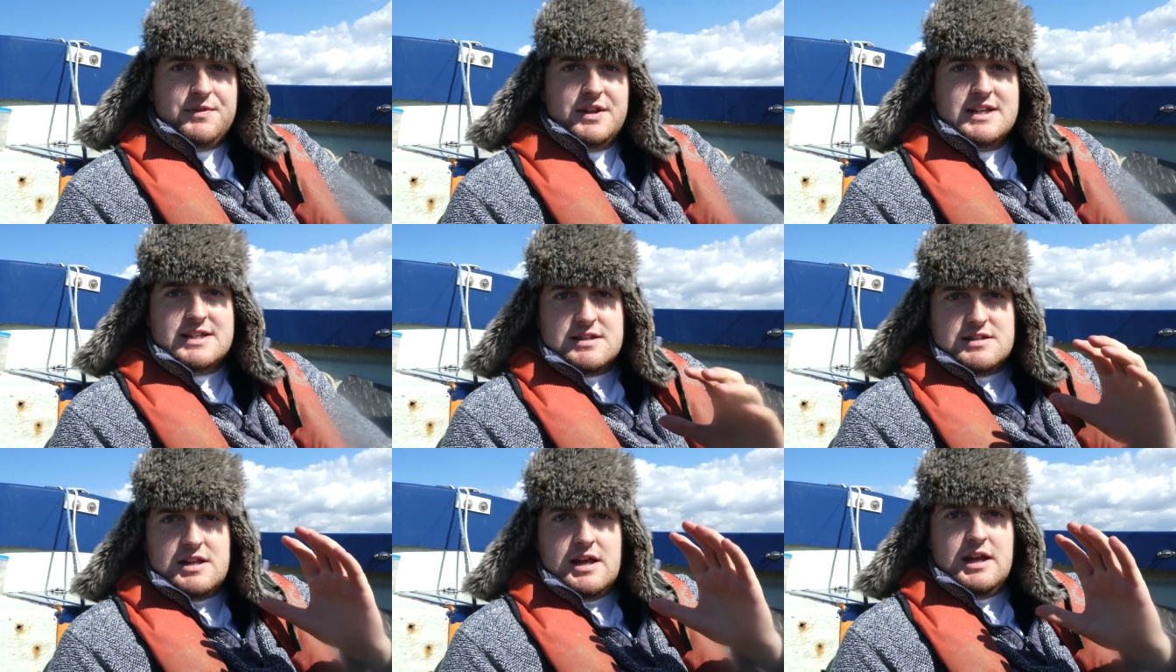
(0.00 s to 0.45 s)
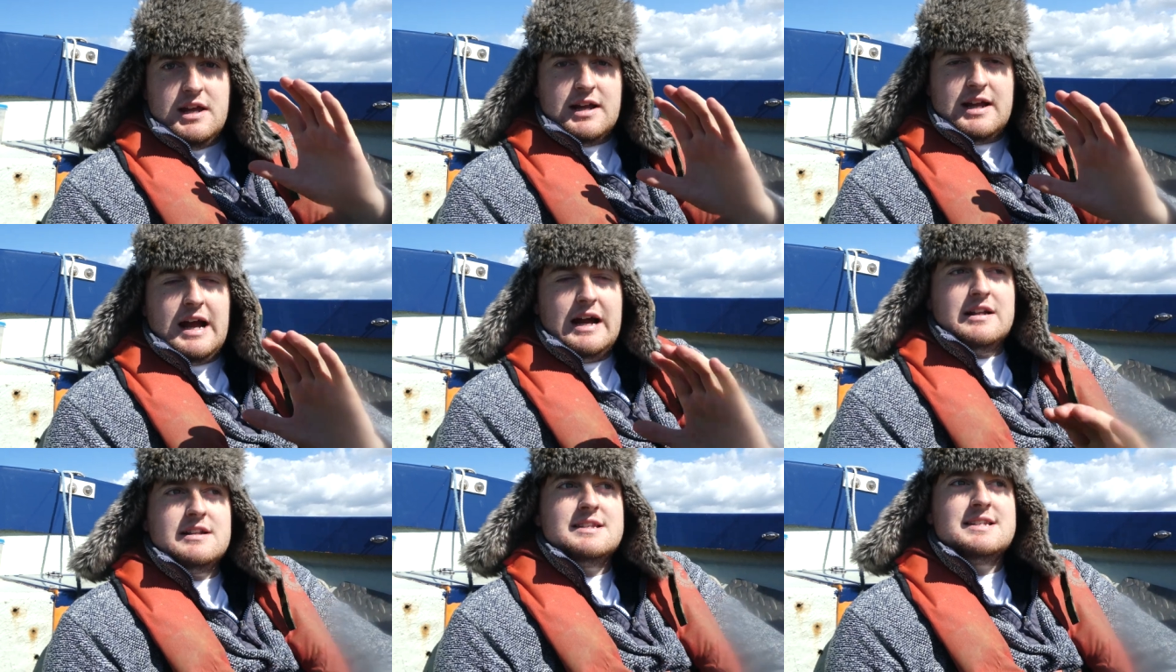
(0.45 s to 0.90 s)
It,
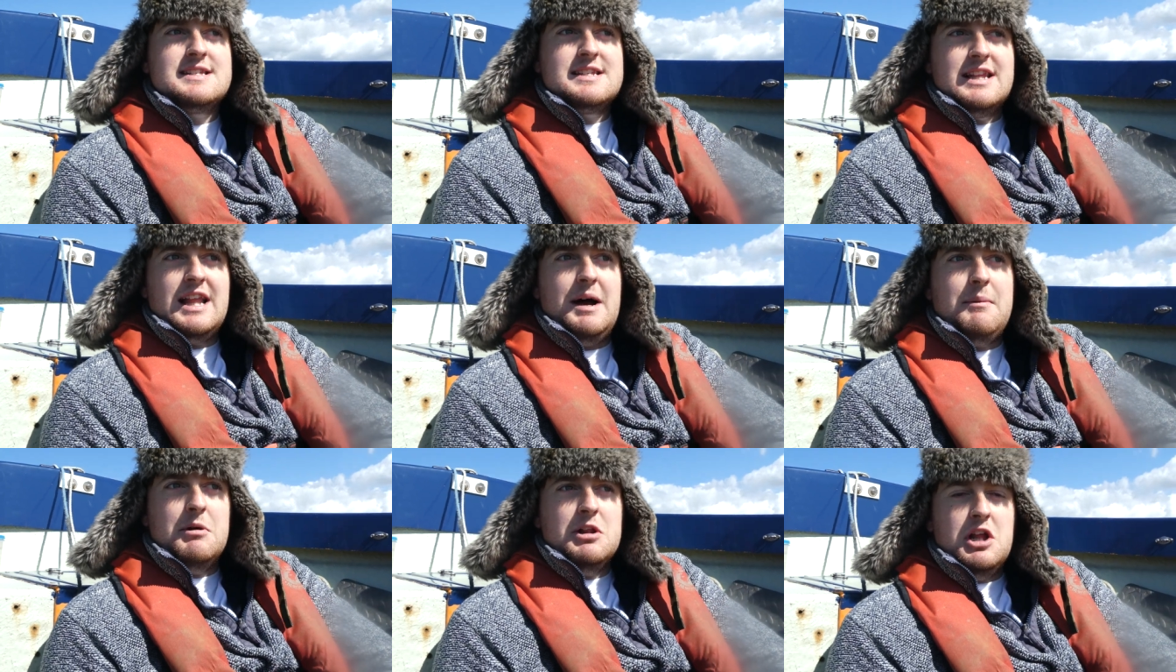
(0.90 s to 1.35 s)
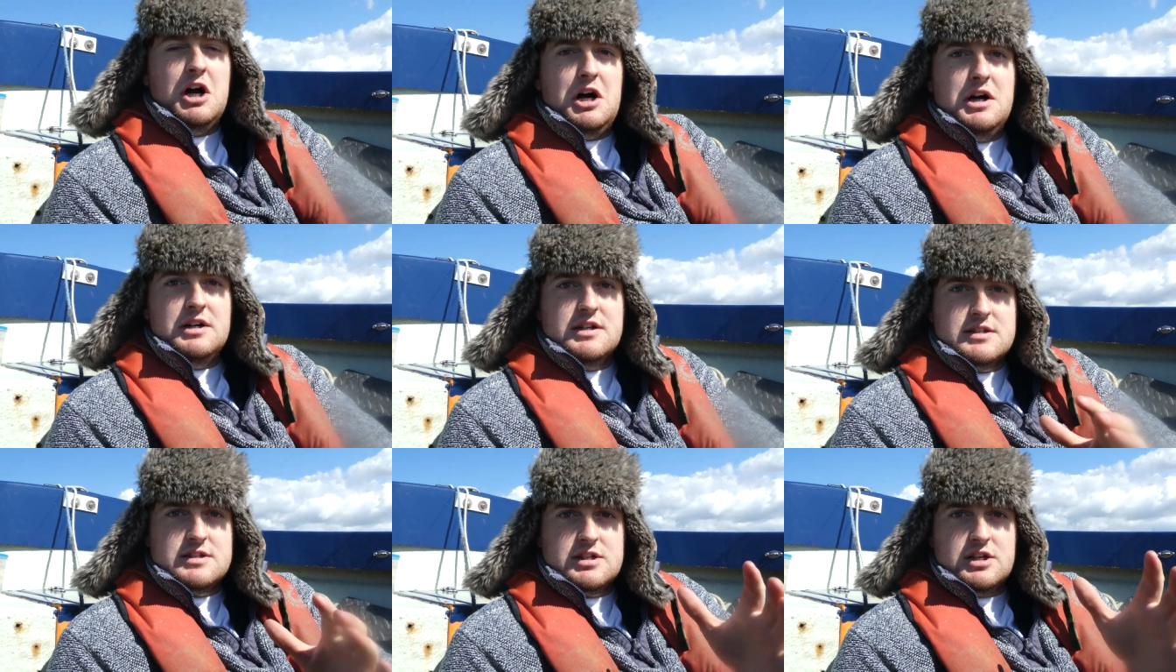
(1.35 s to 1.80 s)
it can slam a
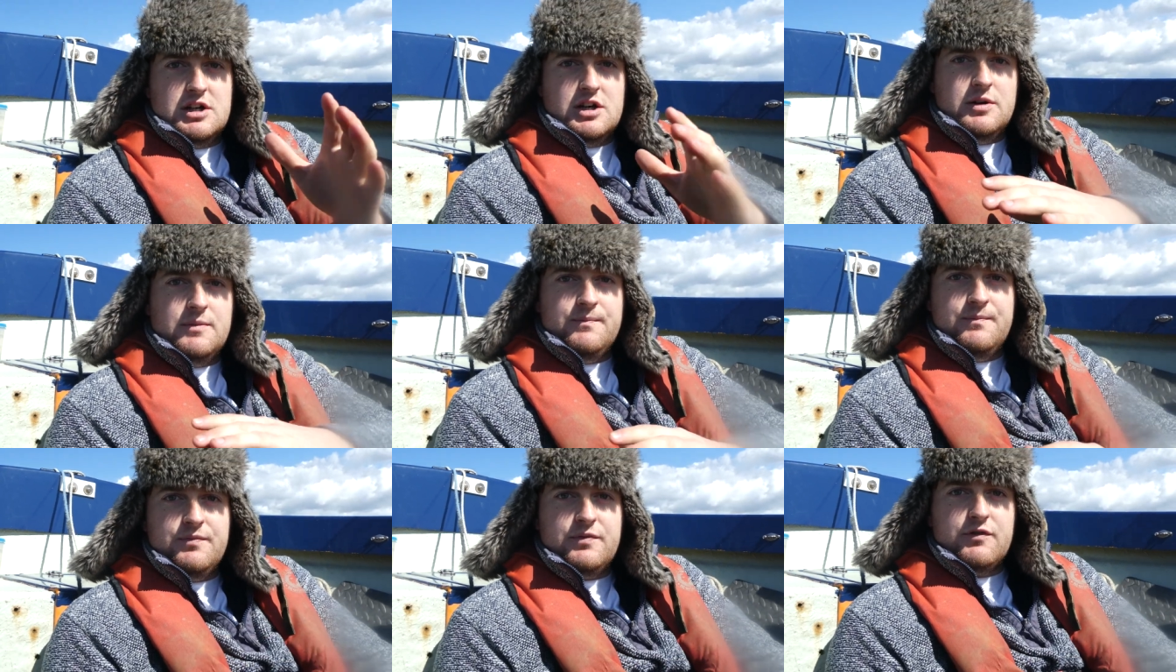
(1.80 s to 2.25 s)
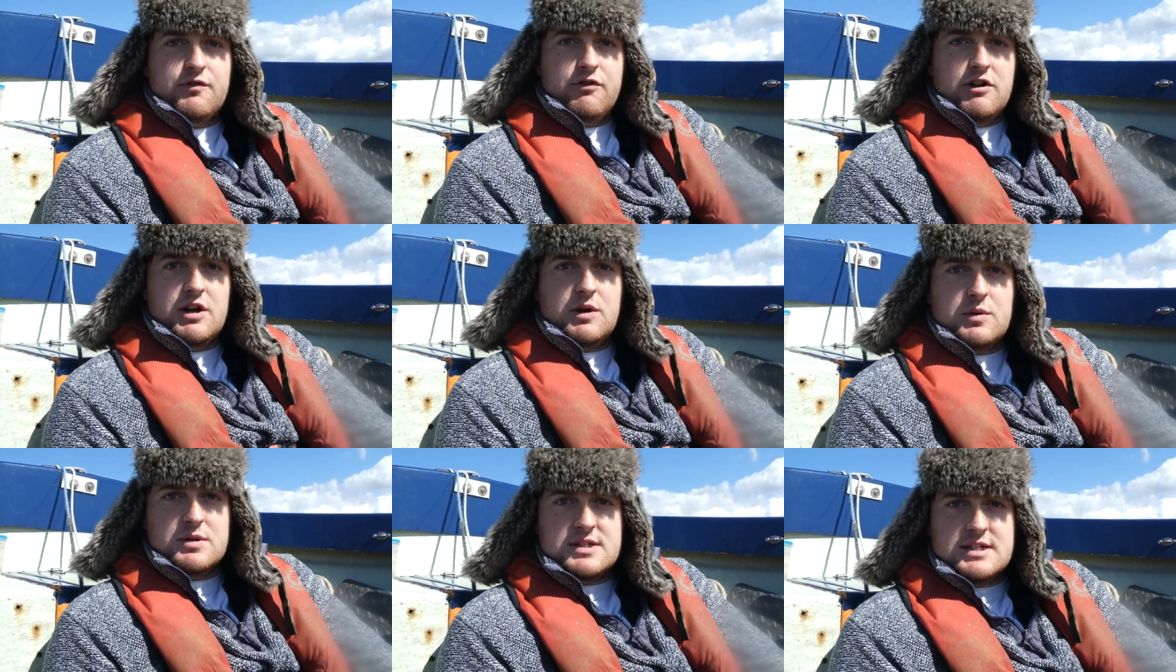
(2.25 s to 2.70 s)
lot at certain
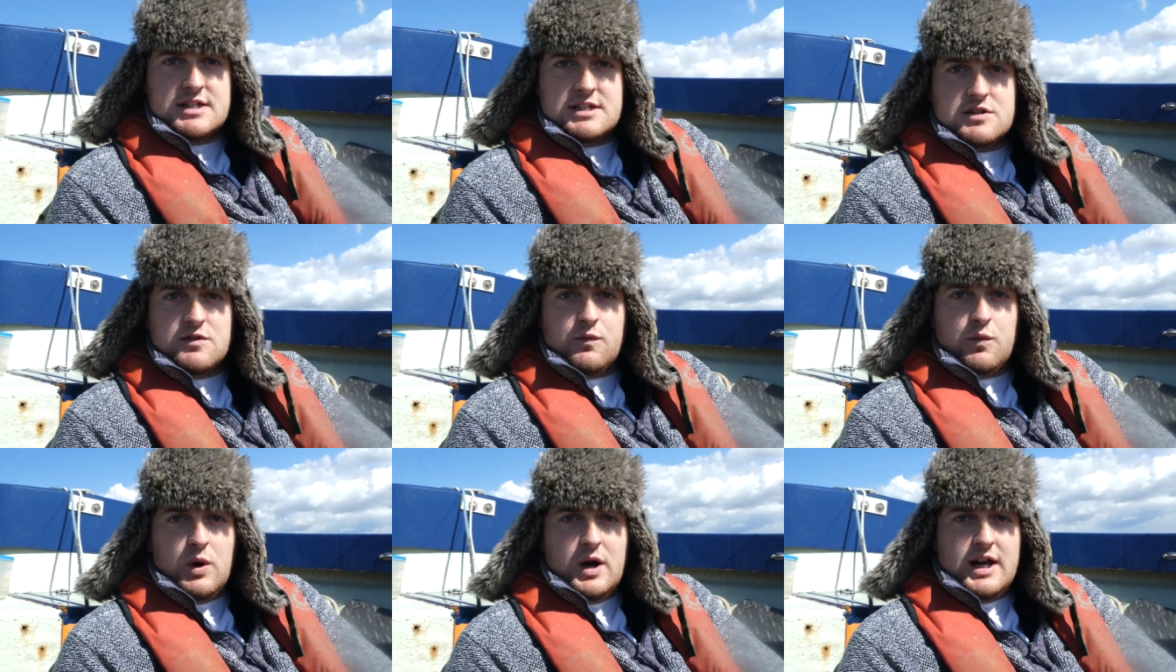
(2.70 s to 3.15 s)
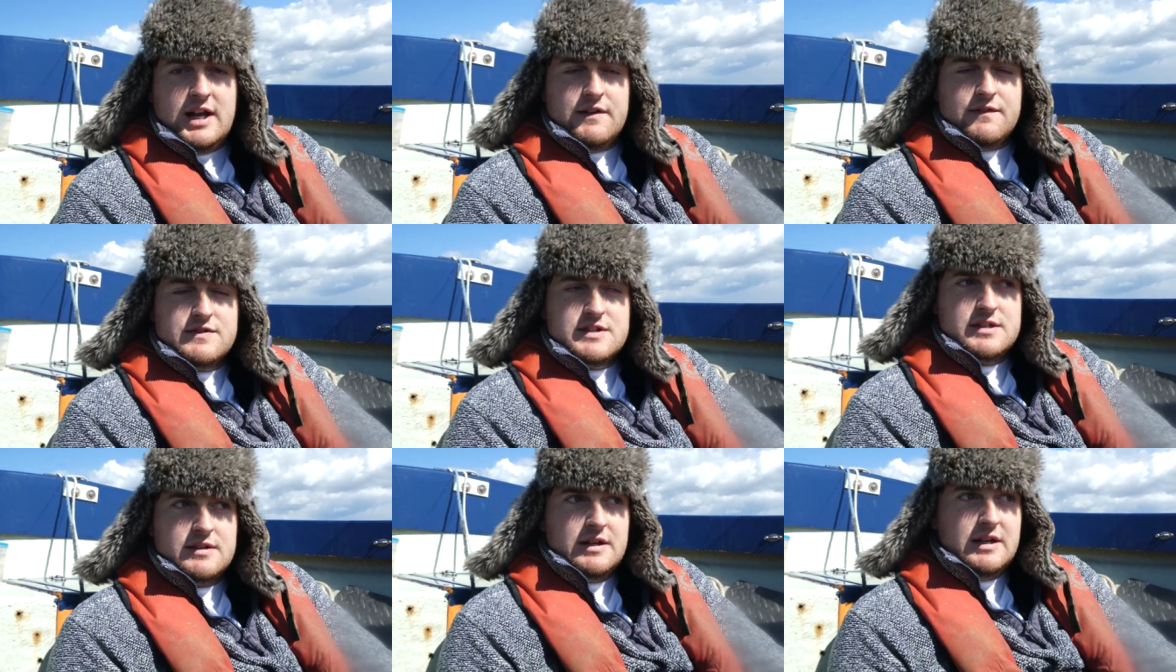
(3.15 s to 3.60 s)
frequencies of
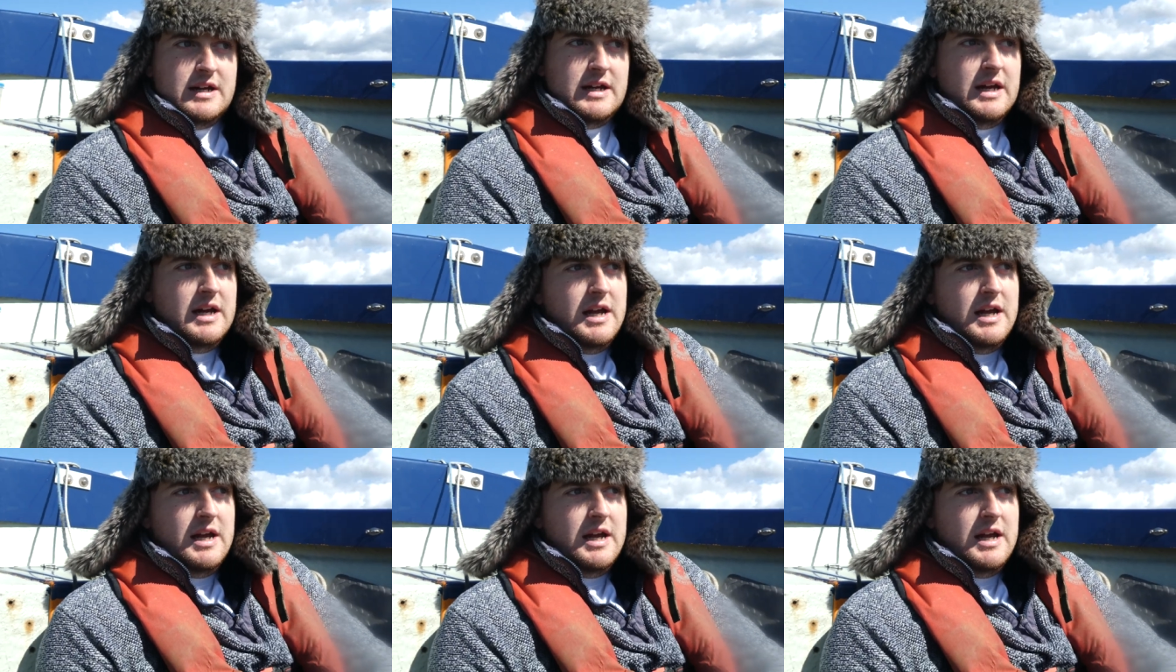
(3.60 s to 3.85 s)
waves.